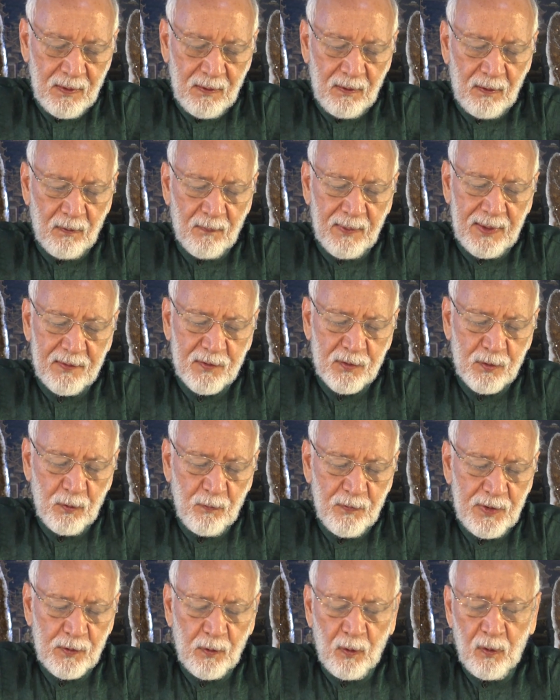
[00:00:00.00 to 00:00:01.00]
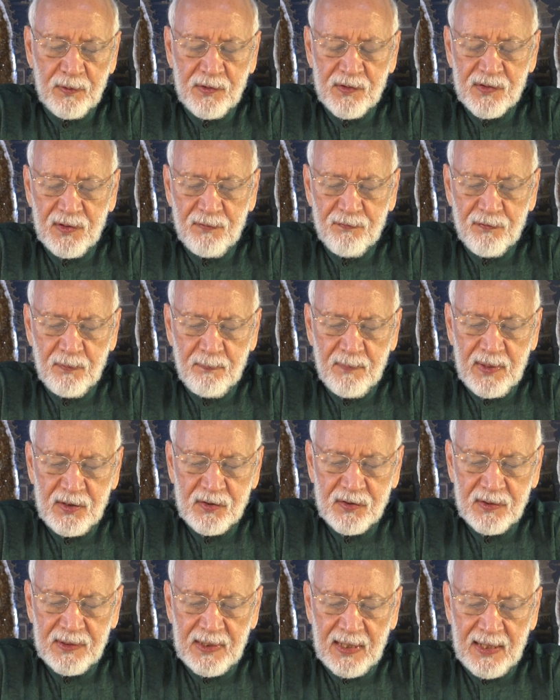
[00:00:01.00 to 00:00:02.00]
All right, so with all this
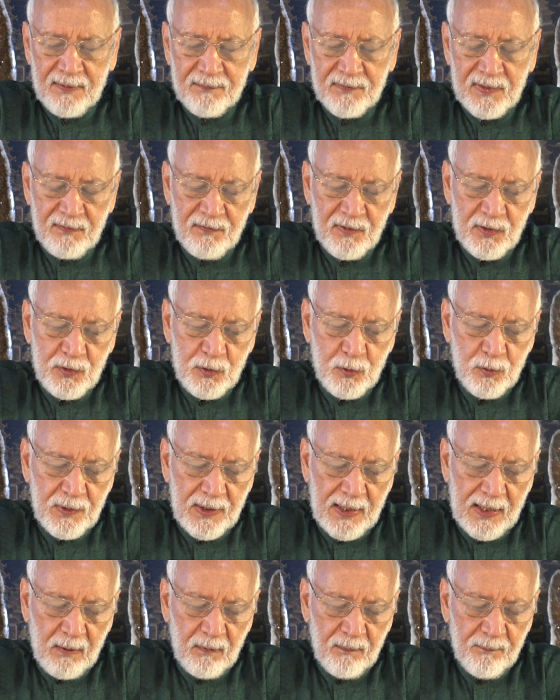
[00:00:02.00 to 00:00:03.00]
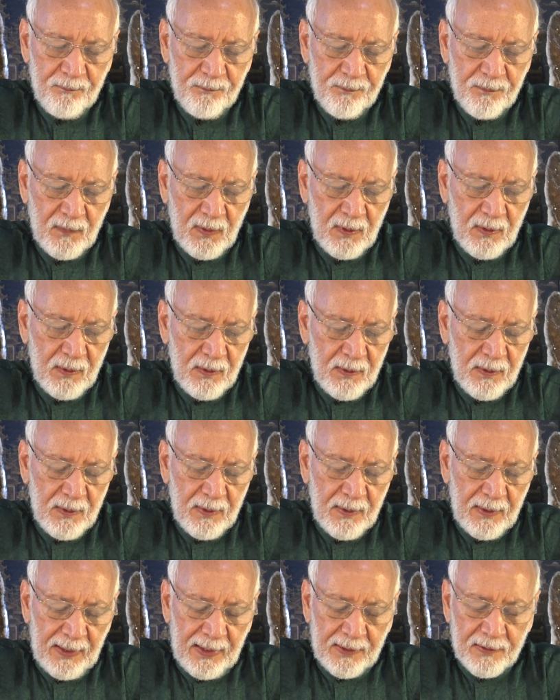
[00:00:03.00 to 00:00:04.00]
information that I've given you now,
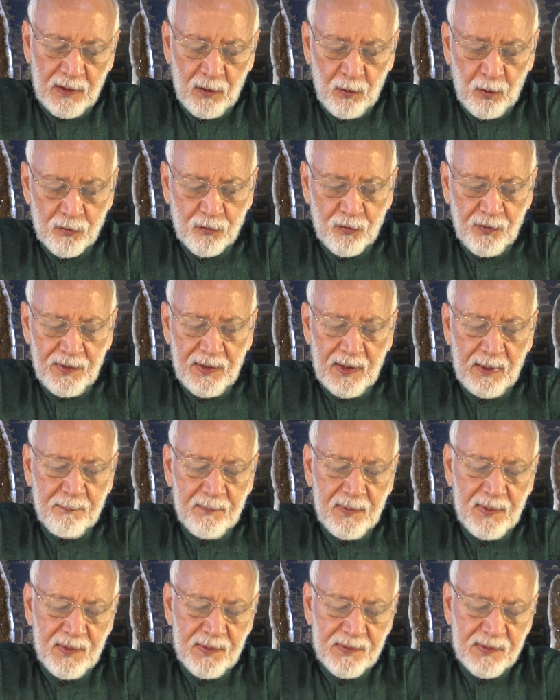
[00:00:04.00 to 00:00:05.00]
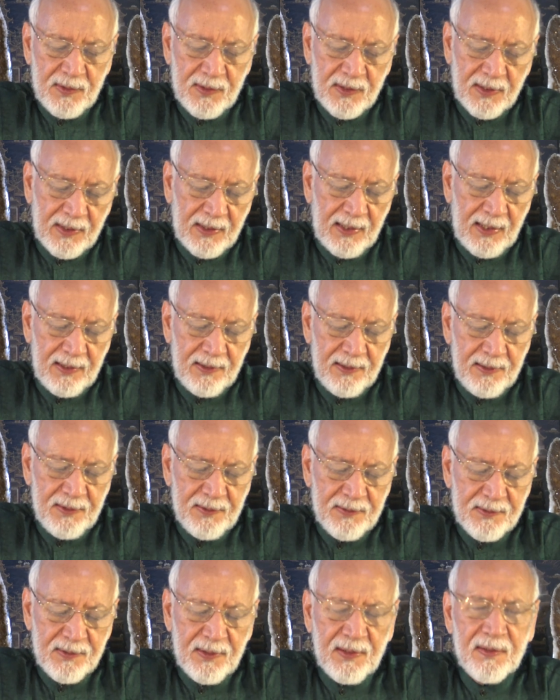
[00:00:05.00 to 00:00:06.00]
and the lottery numbers and the
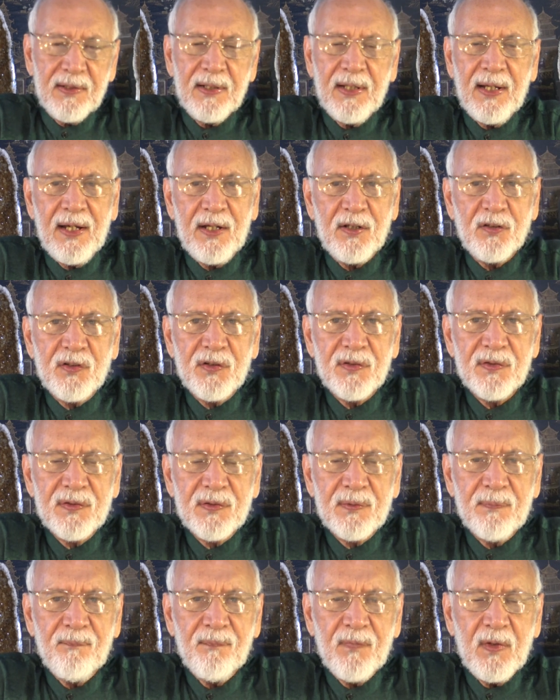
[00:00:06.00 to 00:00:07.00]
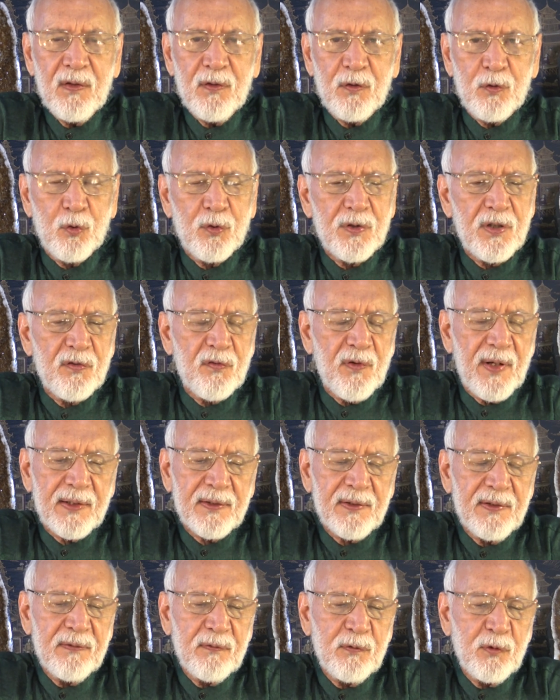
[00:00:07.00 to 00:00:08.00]
colors and the ages, you, the
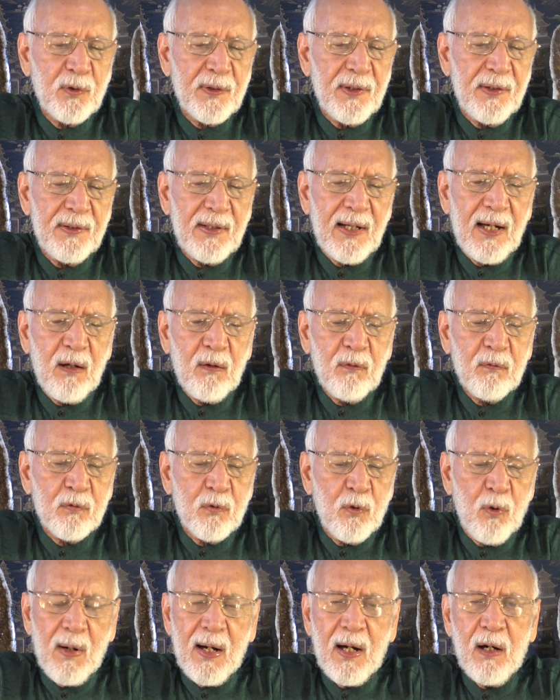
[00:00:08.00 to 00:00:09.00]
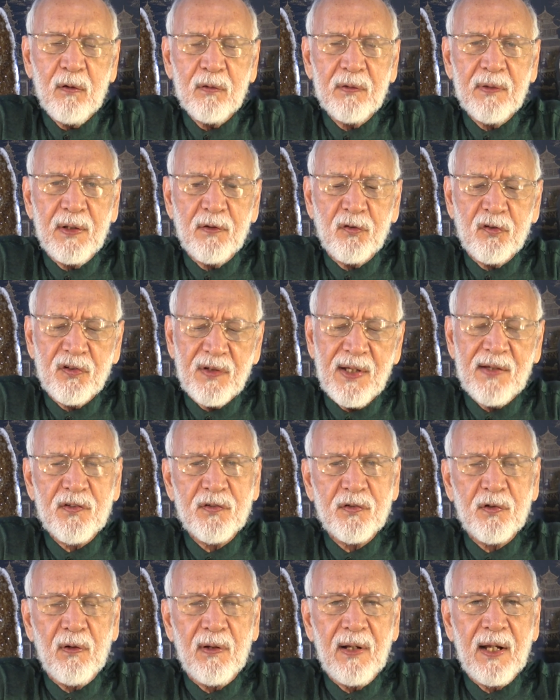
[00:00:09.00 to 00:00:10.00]
dragon, you can now go out and
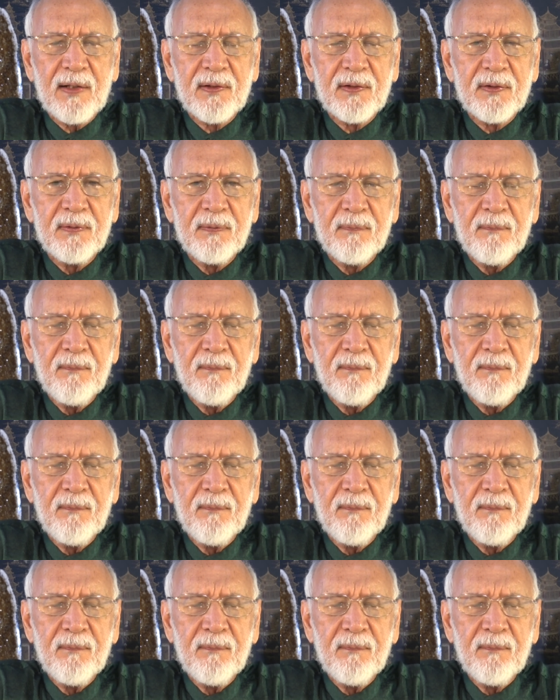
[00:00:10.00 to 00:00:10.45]
test your luck.